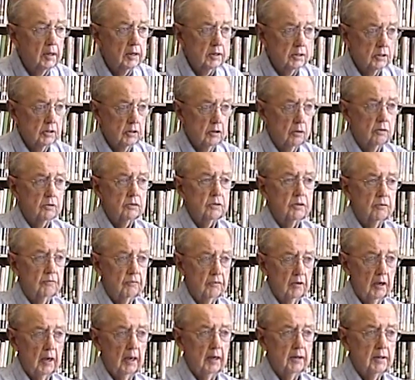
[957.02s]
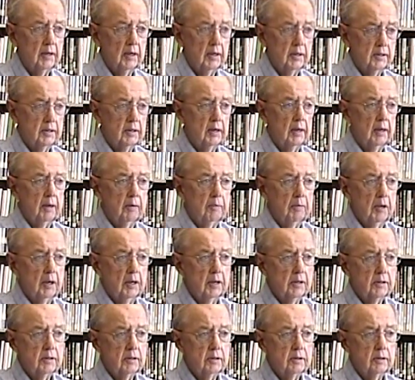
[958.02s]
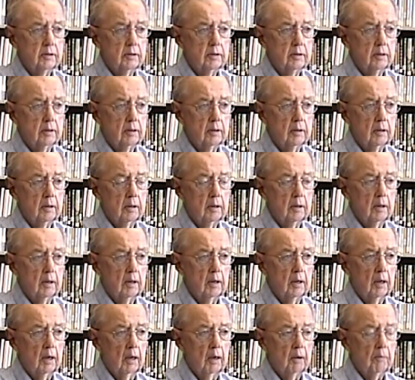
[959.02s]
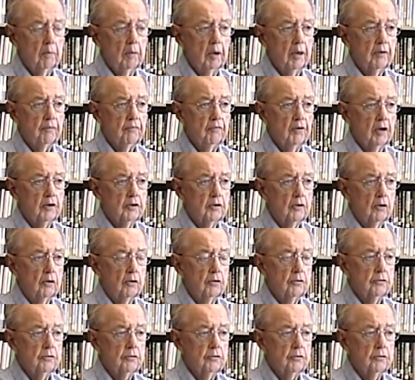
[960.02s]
Exclusively at that time, yes. Matter of fact, all